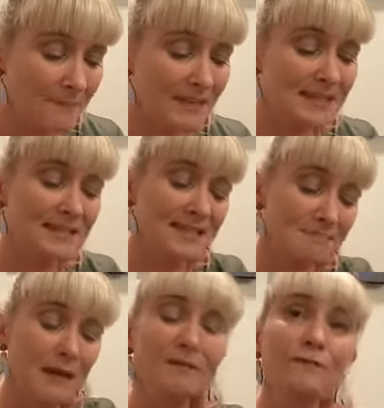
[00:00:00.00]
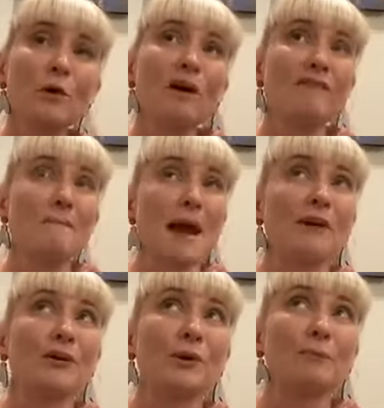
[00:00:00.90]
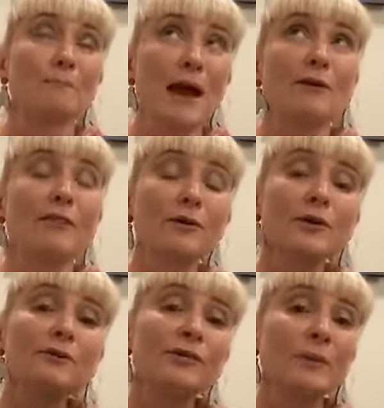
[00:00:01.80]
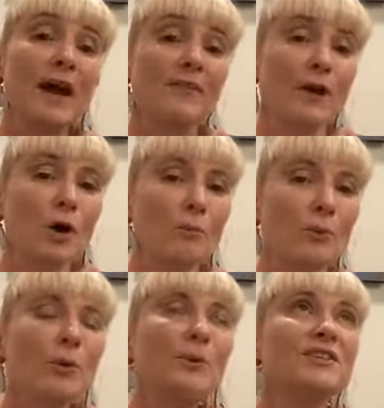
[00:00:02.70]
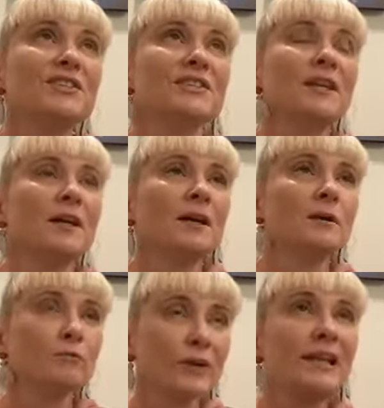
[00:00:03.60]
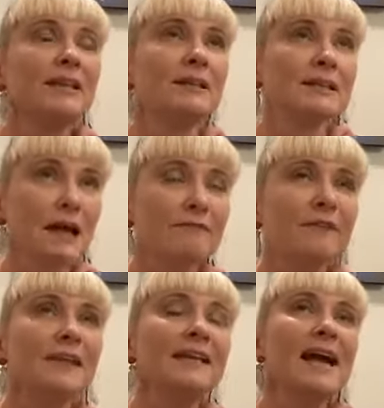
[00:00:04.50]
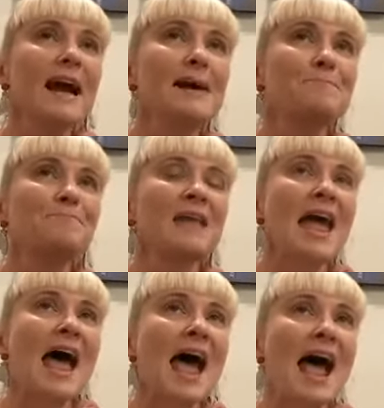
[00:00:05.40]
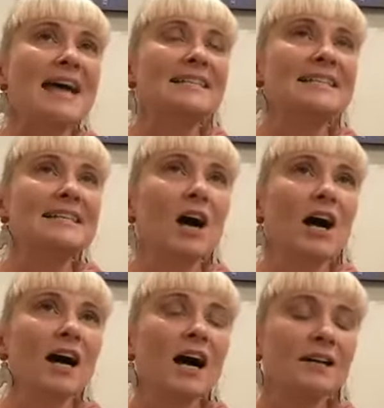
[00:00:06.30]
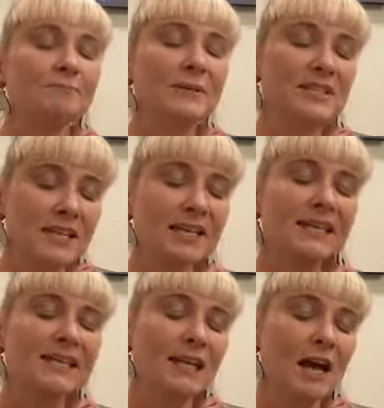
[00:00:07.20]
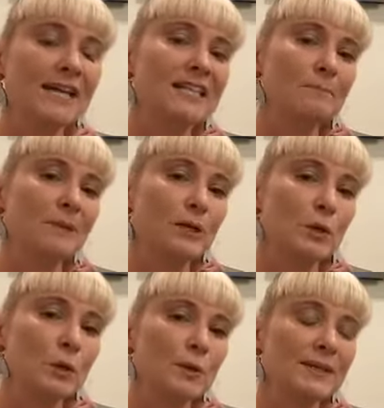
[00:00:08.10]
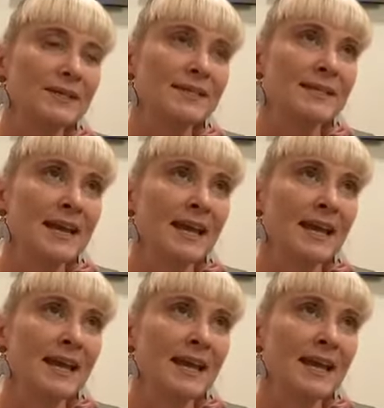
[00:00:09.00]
There's this metaphor of a marathon throughout the whole book, which is really lovely. And I particularly liked it because